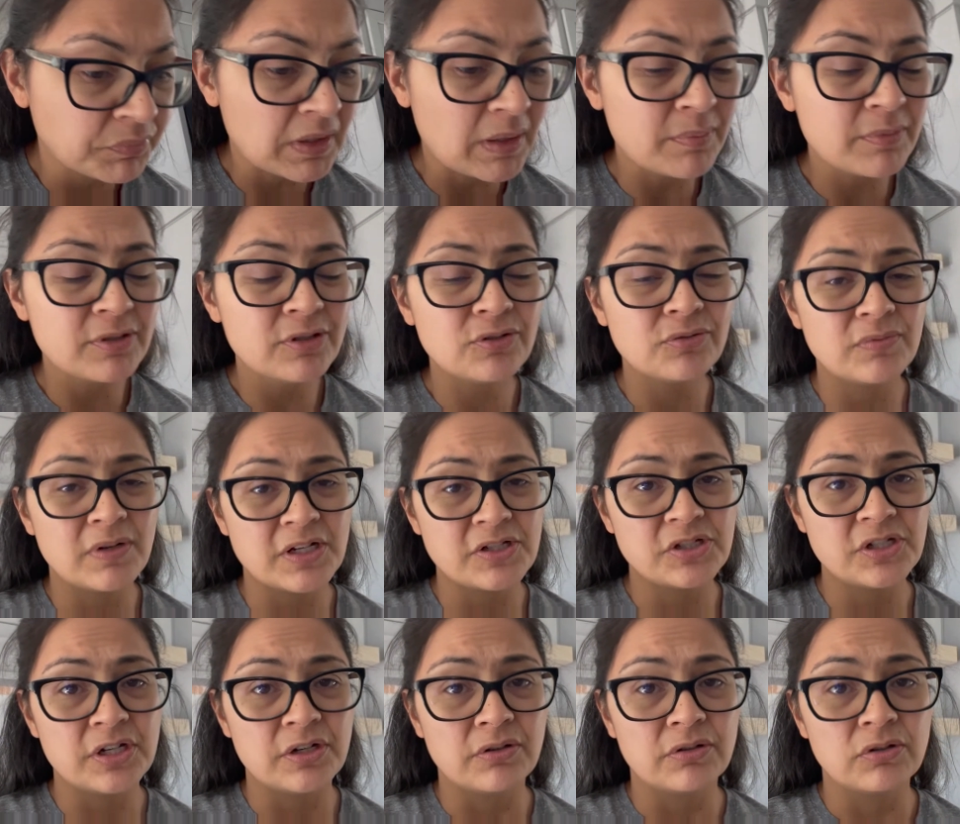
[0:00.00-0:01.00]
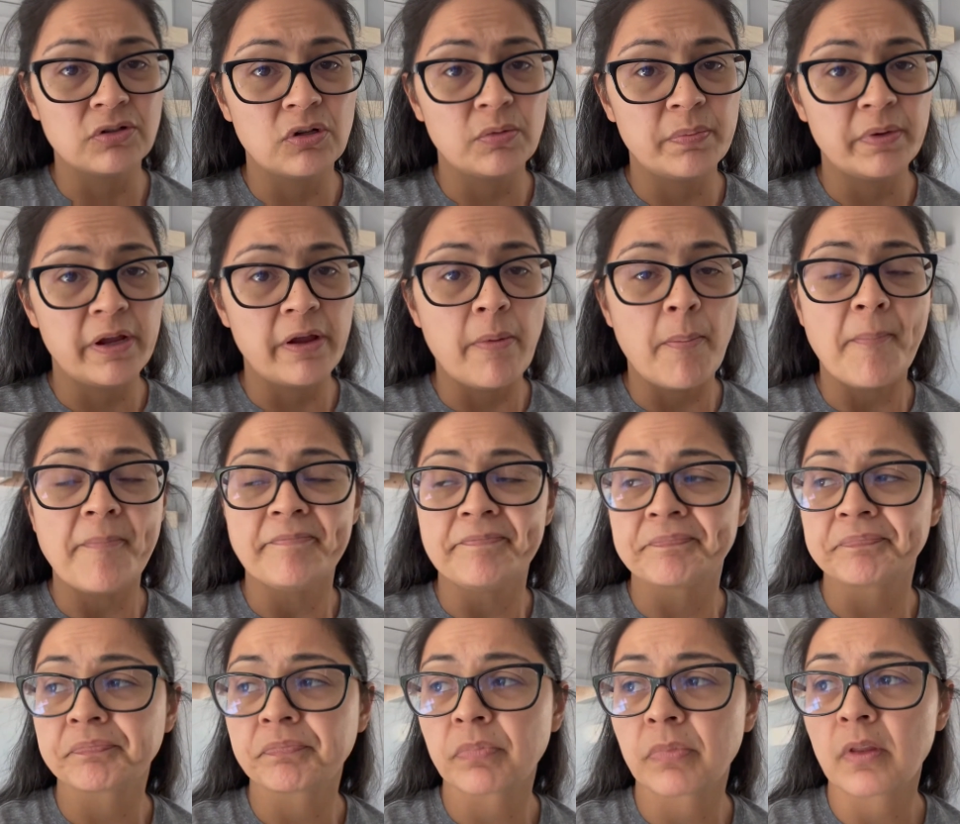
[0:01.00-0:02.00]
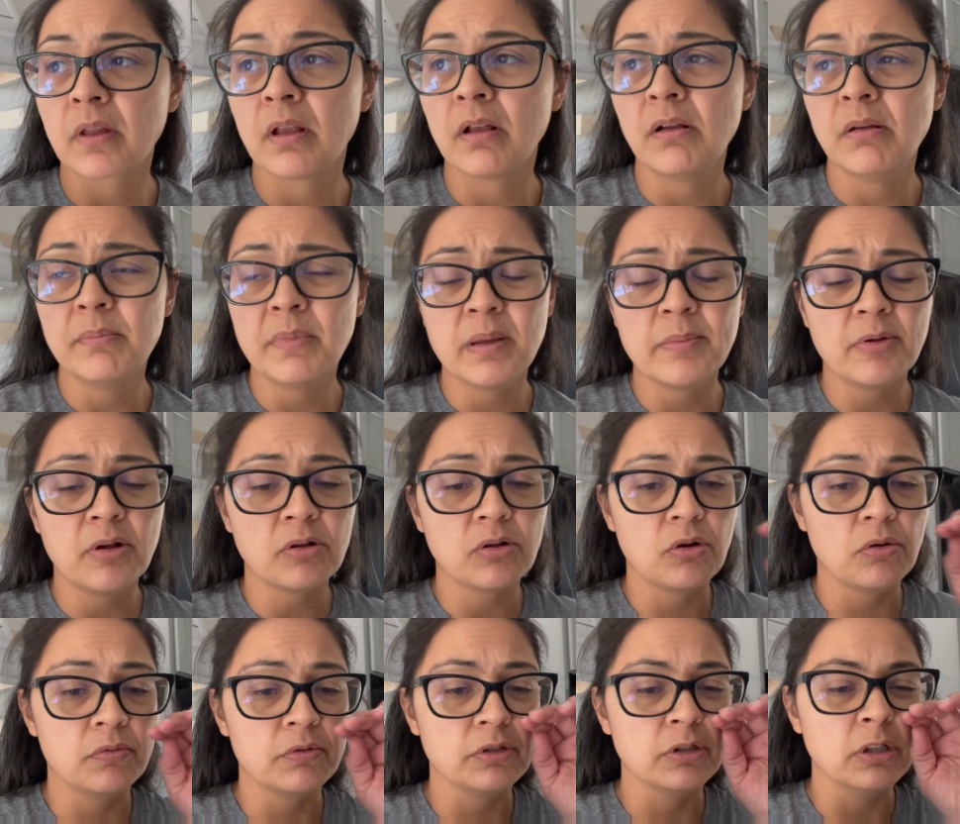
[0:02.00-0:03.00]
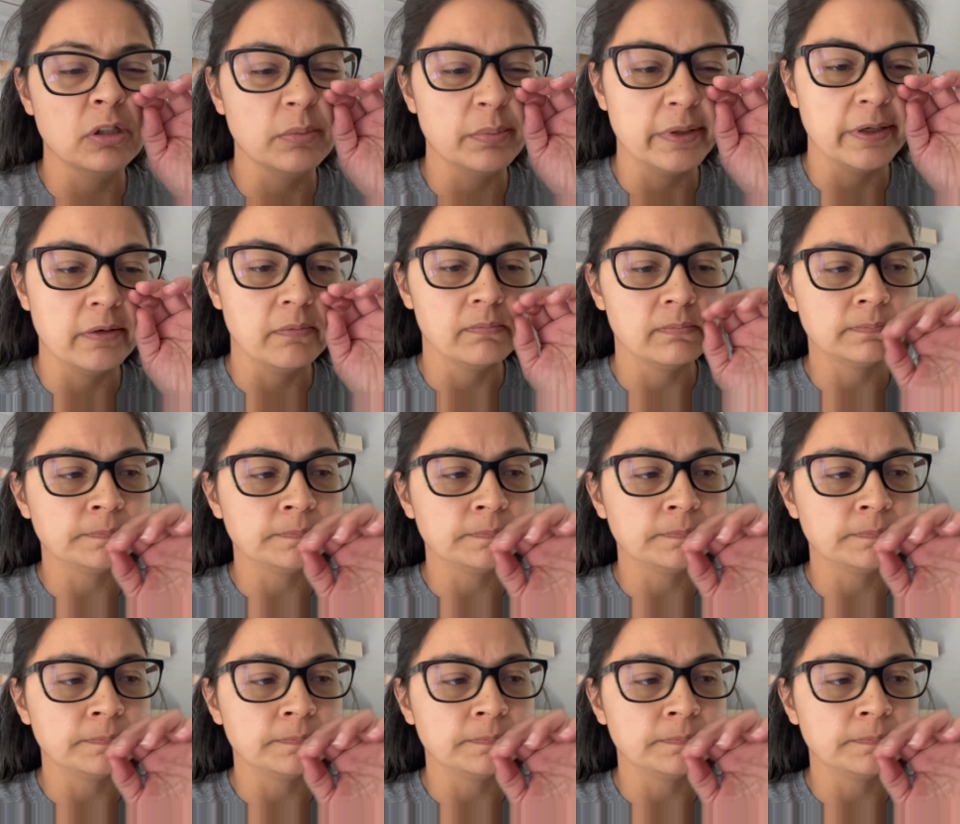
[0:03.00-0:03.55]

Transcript: I'm going to rest here a little bit. And maybe I'll go in a little bit.